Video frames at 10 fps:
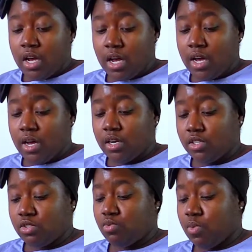
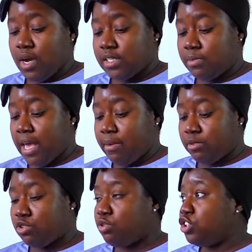you want to be
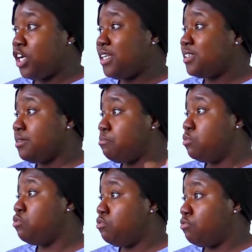able to adjust and
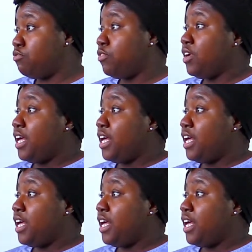move